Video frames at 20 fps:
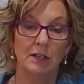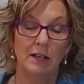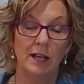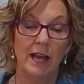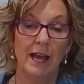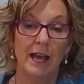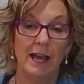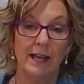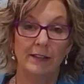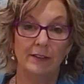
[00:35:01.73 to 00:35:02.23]

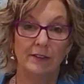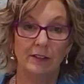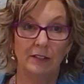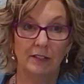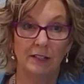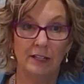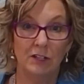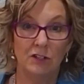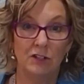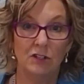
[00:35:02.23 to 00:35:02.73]
and the
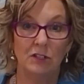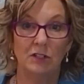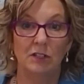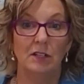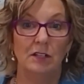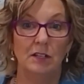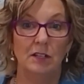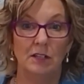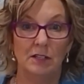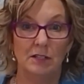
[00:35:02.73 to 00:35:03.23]
lesion
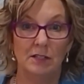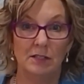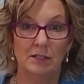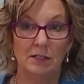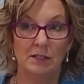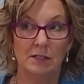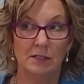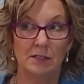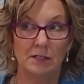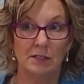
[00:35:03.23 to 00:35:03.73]

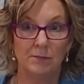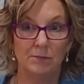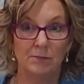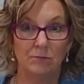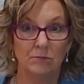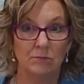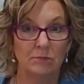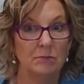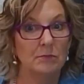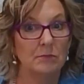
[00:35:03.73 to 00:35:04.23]
is
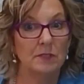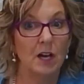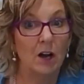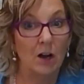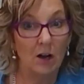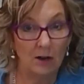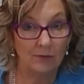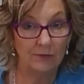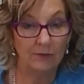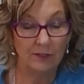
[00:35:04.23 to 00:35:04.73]

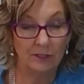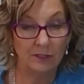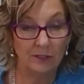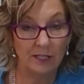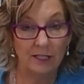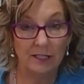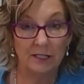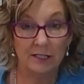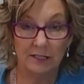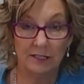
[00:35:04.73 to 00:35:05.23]
often
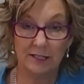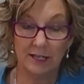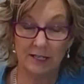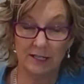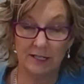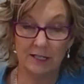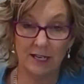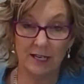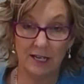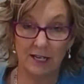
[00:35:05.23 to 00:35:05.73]

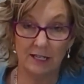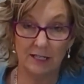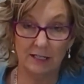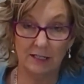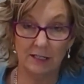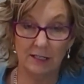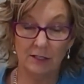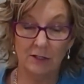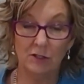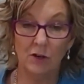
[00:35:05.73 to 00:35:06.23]

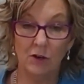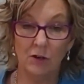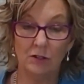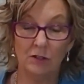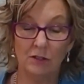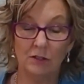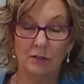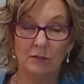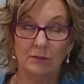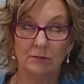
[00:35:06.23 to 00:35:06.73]
interdentine, not
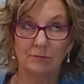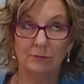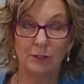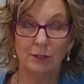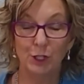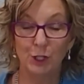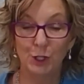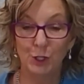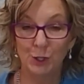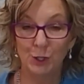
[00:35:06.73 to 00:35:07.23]

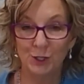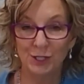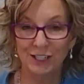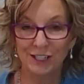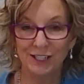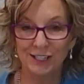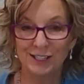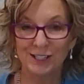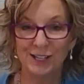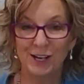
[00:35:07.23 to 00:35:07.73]

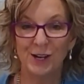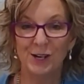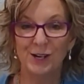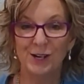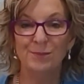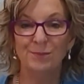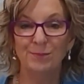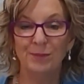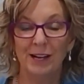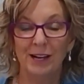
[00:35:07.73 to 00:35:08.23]
hugely
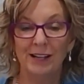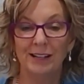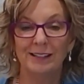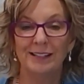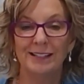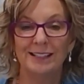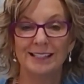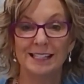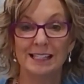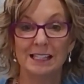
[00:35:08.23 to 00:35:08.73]
so, but
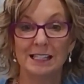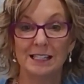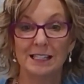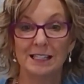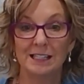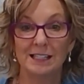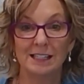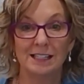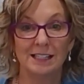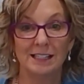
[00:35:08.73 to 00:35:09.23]

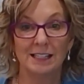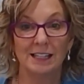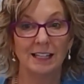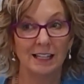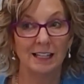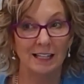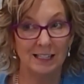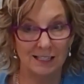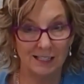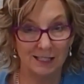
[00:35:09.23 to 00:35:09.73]

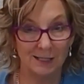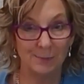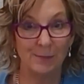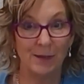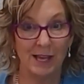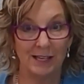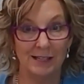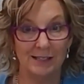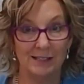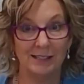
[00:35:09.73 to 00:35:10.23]
it's
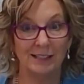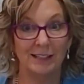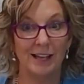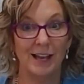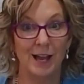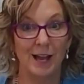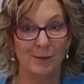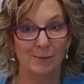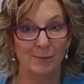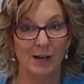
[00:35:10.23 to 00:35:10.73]
amazing
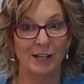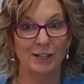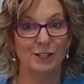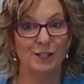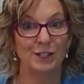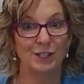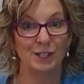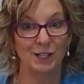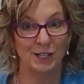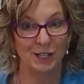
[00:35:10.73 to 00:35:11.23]
how
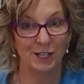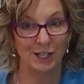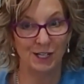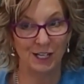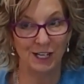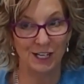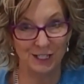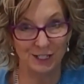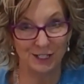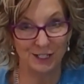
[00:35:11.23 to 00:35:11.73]
much
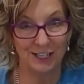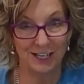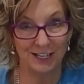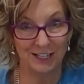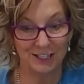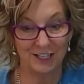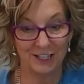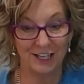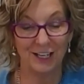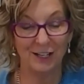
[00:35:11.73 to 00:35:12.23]

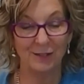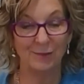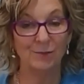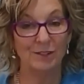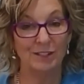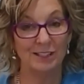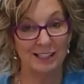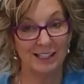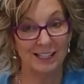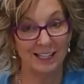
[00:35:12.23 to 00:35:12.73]
interdentine
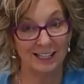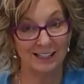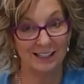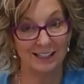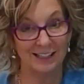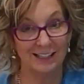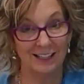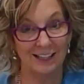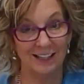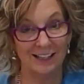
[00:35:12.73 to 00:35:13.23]
with
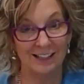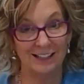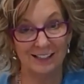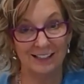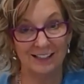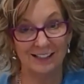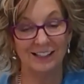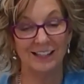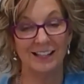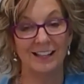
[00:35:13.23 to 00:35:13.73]

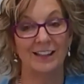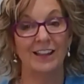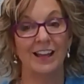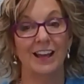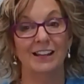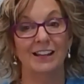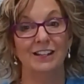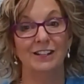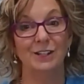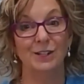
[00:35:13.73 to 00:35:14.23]
CSDS
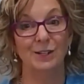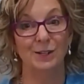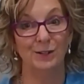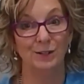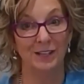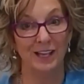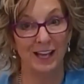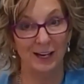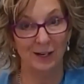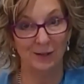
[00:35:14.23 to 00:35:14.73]
that you
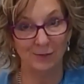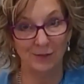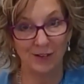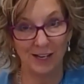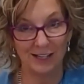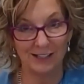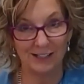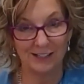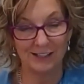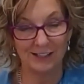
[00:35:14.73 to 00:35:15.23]
can
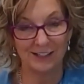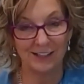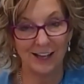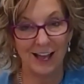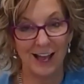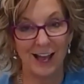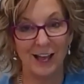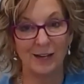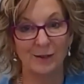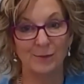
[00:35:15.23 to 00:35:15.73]
arrest
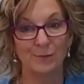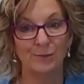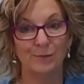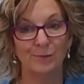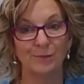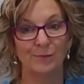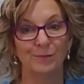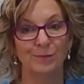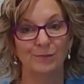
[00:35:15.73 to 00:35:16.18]
and